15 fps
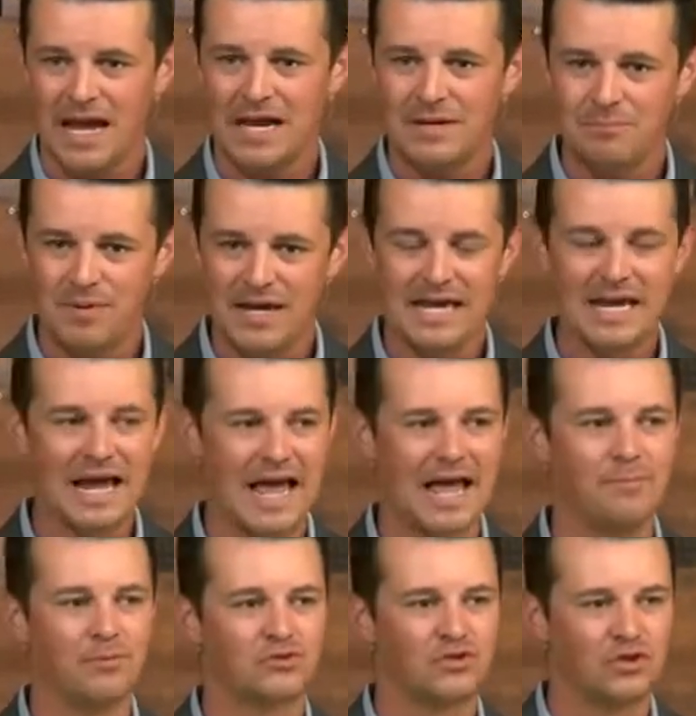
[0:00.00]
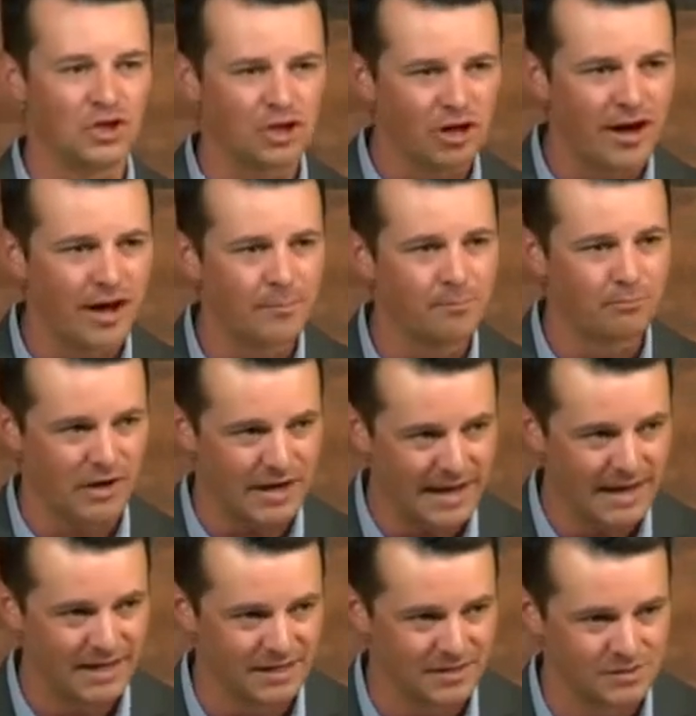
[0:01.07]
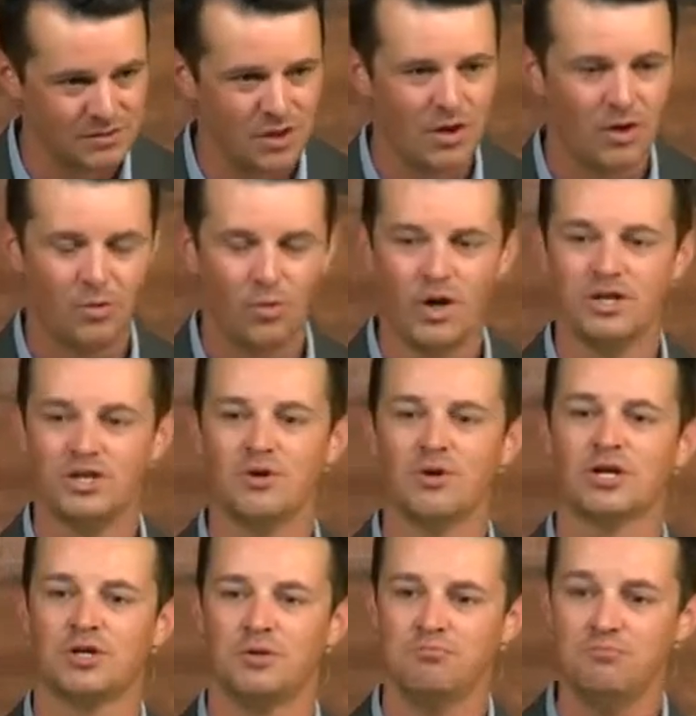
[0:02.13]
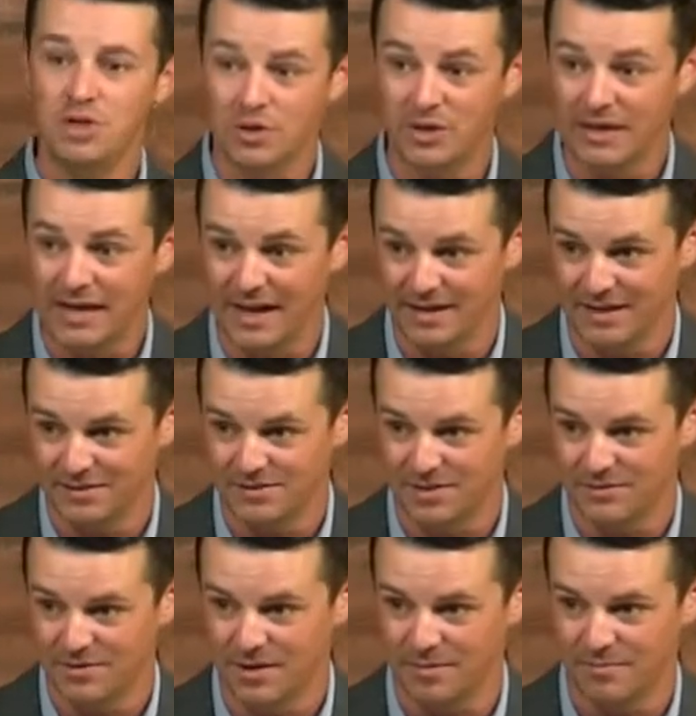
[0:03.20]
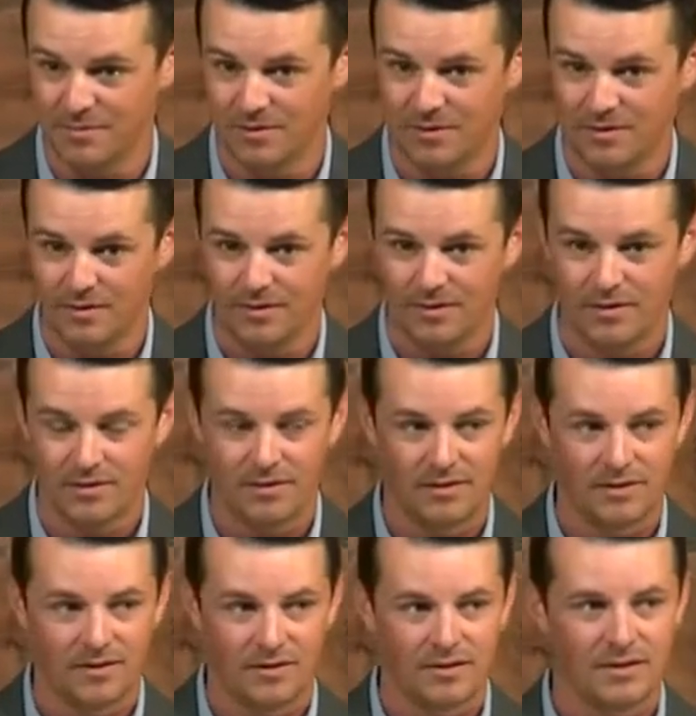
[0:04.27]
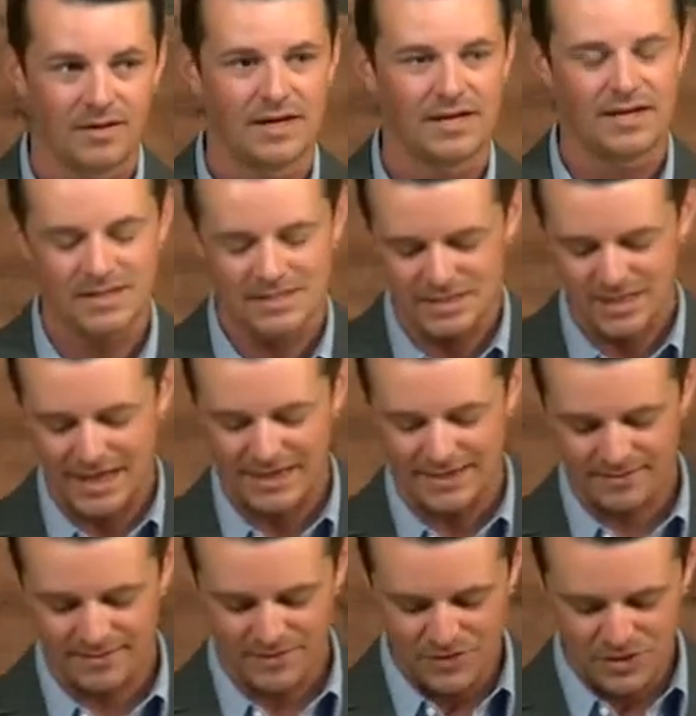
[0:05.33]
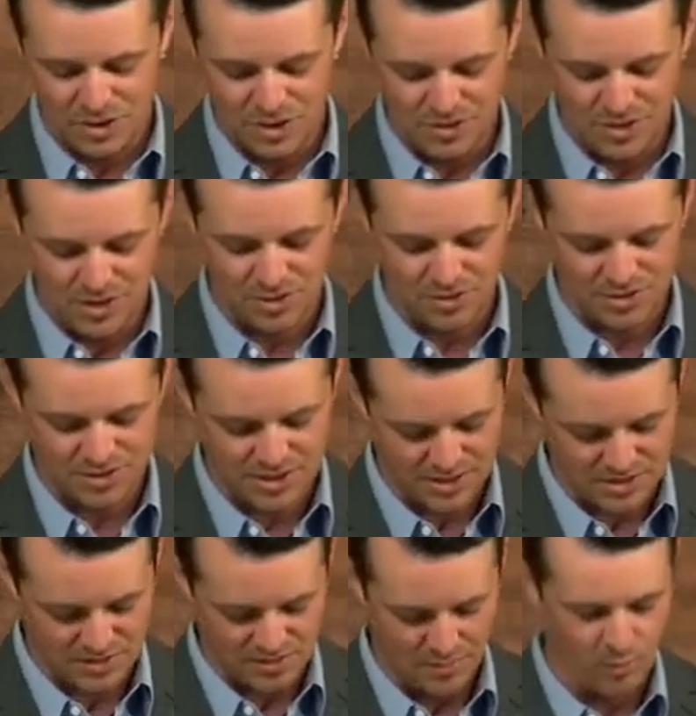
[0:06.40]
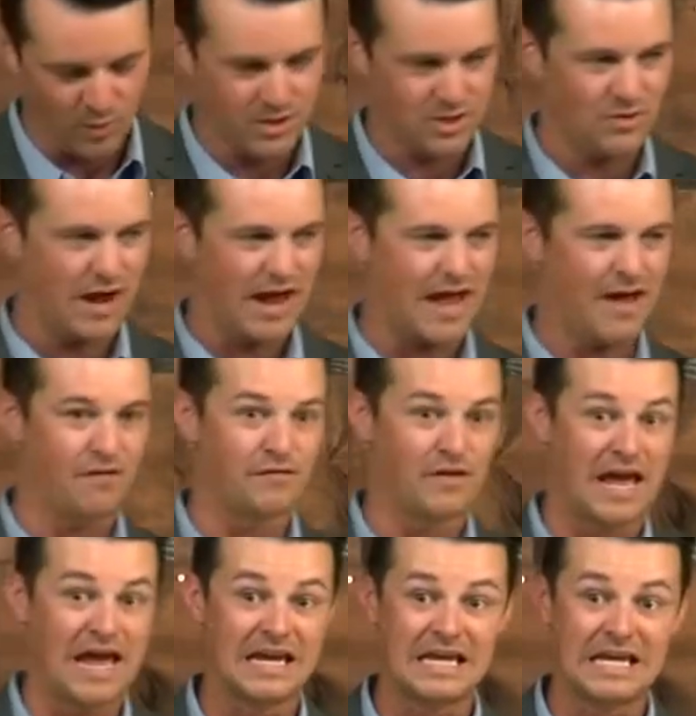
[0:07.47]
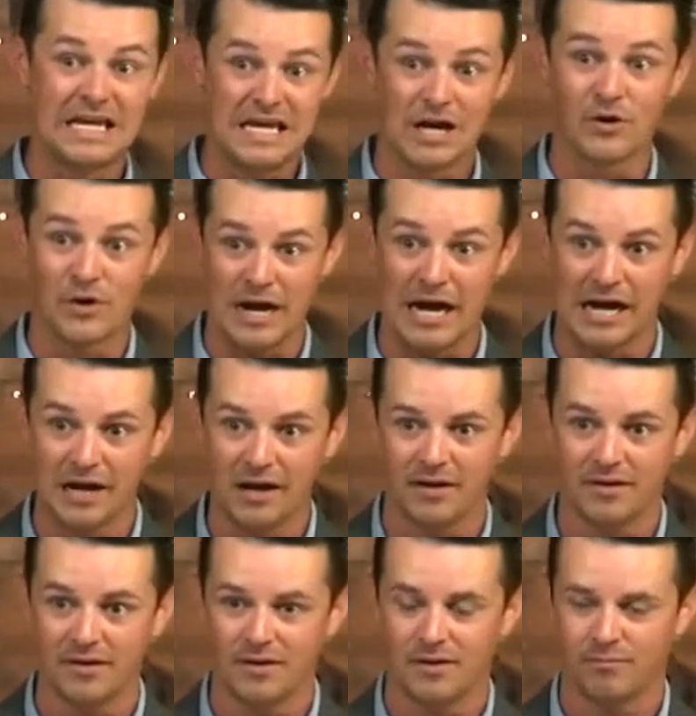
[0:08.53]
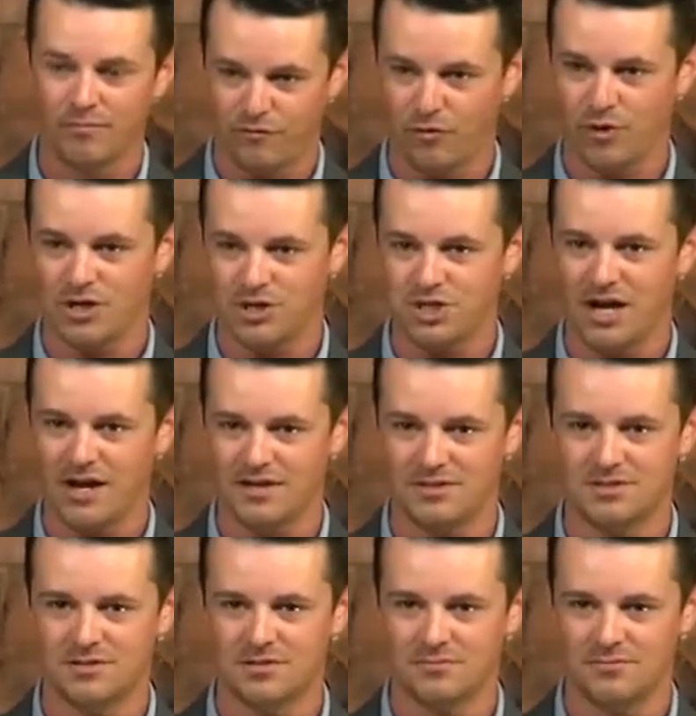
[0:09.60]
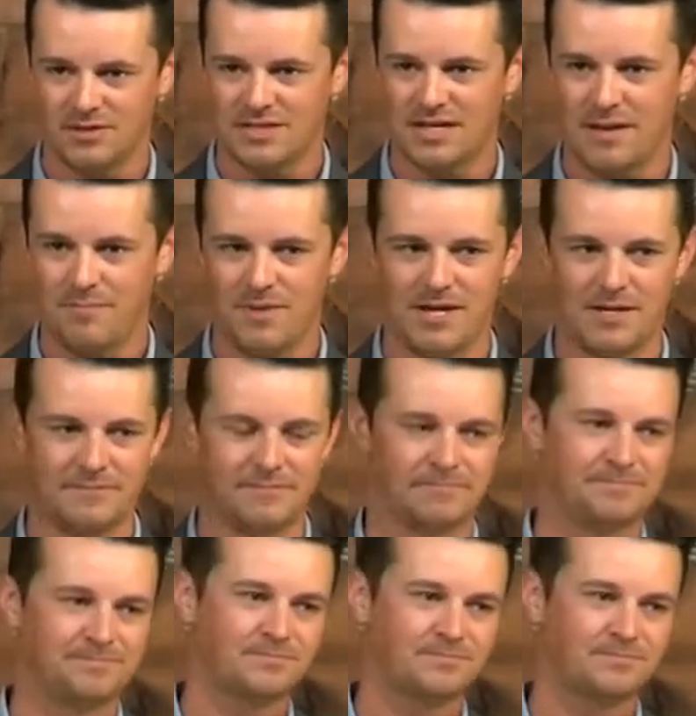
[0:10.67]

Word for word: and being able to comprehend what you are communicating to them. It's like in the judicial system when you have a hearing before a judge. What does that mean?